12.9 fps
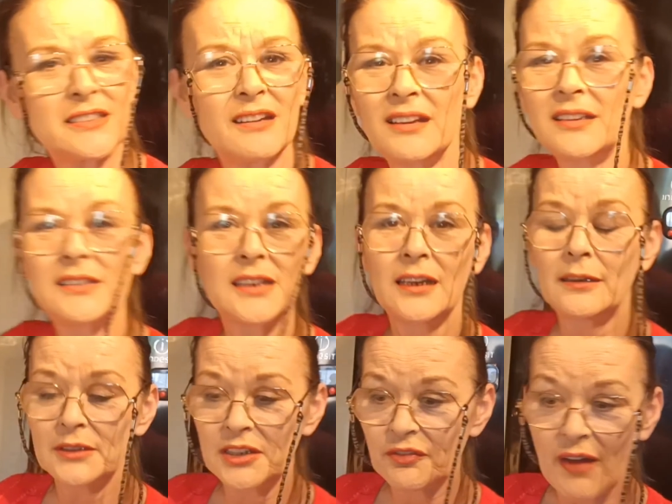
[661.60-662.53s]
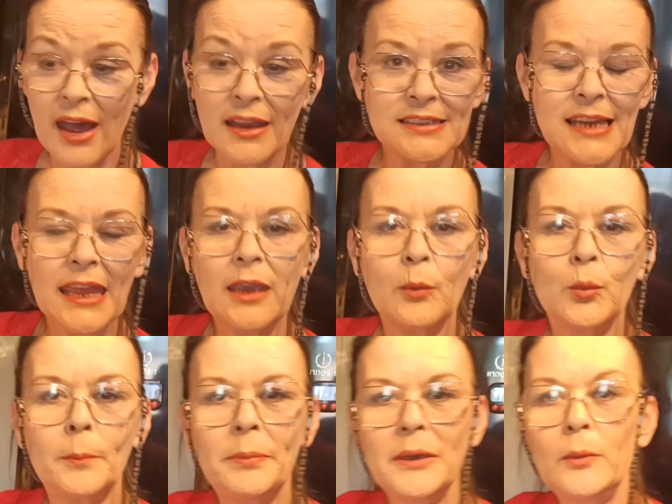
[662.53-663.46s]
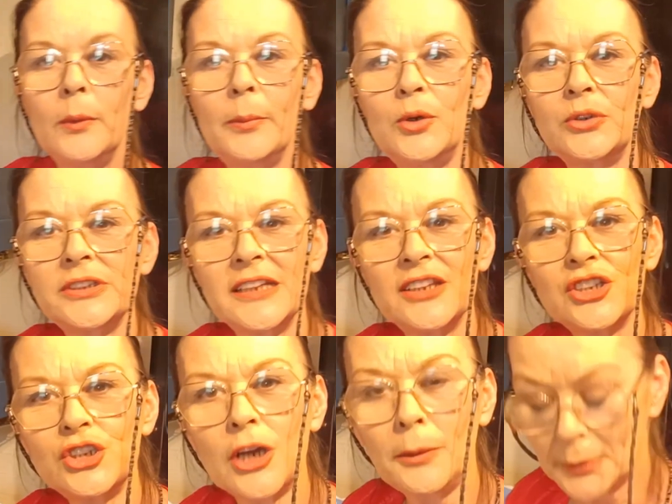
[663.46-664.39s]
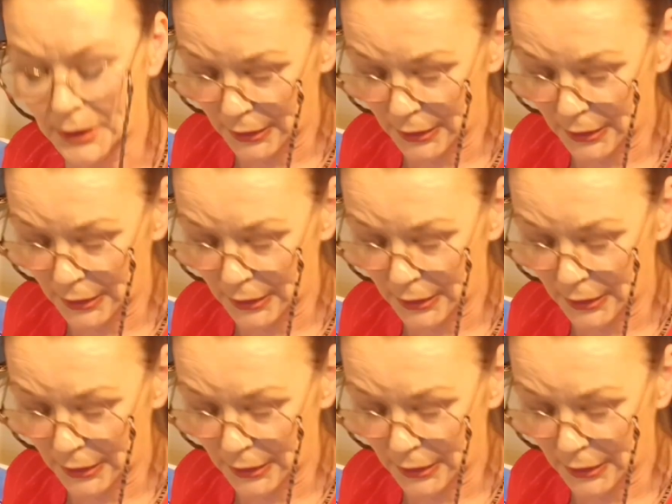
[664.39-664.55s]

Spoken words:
on it. So it's fine. It's like it would be we bought it in the shop now.